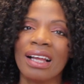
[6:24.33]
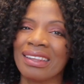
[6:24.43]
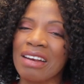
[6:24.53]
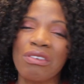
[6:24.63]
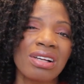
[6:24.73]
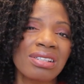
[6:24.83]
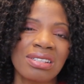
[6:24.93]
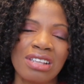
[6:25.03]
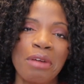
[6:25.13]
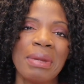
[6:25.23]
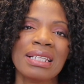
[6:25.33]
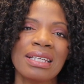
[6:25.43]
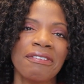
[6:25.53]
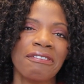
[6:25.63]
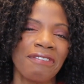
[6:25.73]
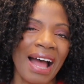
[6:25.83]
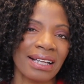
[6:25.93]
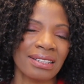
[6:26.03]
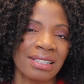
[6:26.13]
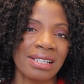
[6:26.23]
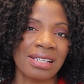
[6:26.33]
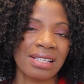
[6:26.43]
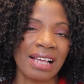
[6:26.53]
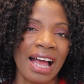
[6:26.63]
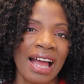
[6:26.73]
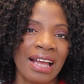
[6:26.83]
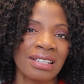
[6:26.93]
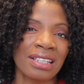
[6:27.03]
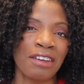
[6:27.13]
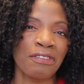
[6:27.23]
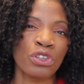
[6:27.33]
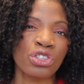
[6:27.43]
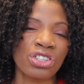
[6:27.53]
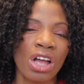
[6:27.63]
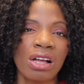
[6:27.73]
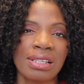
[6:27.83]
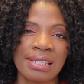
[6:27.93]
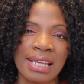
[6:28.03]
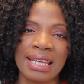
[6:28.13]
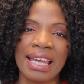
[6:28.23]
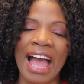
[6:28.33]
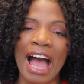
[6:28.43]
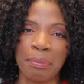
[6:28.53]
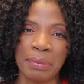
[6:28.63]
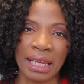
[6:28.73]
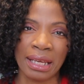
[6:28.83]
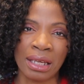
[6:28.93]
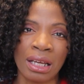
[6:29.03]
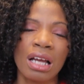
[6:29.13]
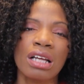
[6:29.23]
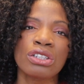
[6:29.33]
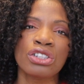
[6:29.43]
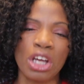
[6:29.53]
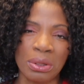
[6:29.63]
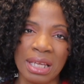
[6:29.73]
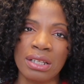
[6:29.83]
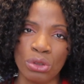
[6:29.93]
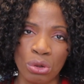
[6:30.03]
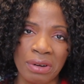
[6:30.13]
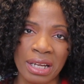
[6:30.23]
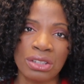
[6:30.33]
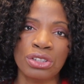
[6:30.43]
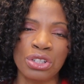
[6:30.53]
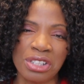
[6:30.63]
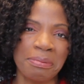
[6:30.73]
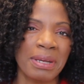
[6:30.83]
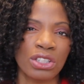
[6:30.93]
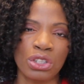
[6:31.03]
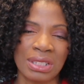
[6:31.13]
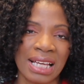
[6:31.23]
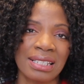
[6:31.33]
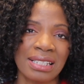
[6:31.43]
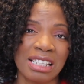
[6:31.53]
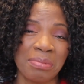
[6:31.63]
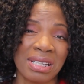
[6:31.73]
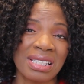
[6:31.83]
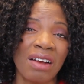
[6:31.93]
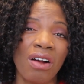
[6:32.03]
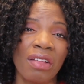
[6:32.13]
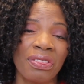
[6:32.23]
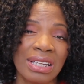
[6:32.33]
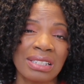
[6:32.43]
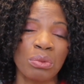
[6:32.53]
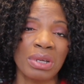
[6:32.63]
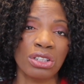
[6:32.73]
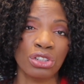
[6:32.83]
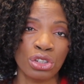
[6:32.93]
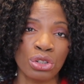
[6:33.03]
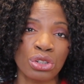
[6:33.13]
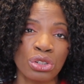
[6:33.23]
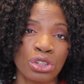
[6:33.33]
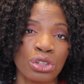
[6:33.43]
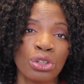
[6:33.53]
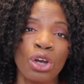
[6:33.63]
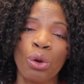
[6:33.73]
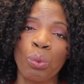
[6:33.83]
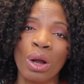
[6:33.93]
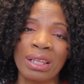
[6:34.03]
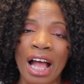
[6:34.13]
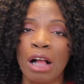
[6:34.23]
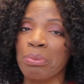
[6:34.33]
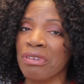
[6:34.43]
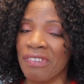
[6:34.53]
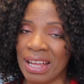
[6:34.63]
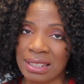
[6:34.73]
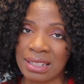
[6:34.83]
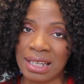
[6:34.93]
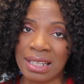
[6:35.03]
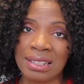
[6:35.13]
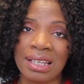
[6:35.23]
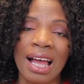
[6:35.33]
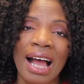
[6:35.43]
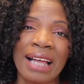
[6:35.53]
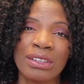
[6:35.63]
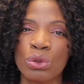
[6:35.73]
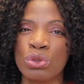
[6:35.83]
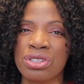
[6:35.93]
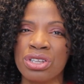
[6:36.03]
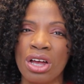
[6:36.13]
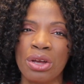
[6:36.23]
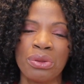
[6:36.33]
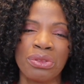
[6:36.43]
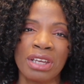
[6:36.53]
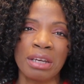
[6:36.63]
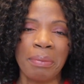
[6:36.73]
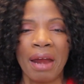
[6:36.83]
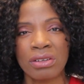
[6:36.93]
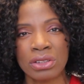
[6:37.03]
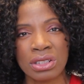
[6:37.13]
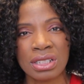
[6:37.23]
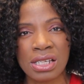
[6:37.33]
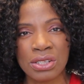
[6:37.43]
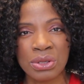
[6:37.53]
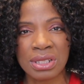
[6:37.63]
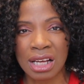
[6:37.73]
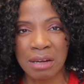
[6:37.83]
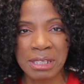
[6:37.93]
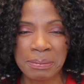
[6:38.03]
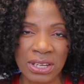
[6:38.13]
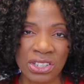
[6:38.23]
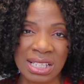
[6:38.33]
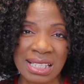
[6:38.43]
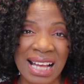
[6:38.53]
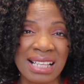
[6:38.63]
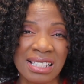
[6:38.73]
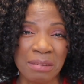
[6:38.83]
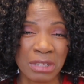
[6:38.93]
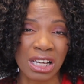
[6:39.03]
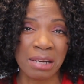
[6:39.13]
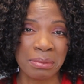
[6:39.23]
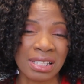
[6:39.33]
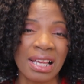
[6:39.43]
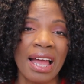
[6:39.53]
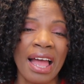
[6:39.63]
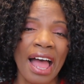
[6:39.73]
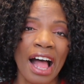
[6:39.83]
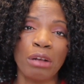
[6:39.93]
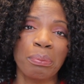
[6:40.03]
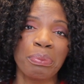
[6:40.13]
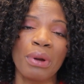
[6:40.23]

There are so many factors, and if you start seeing it happening, don't ignore it. Do speak to your dentist, because there are things that we can do to, one, help prevent it, and also the periodontist, who's a gum specialist, can sometimes help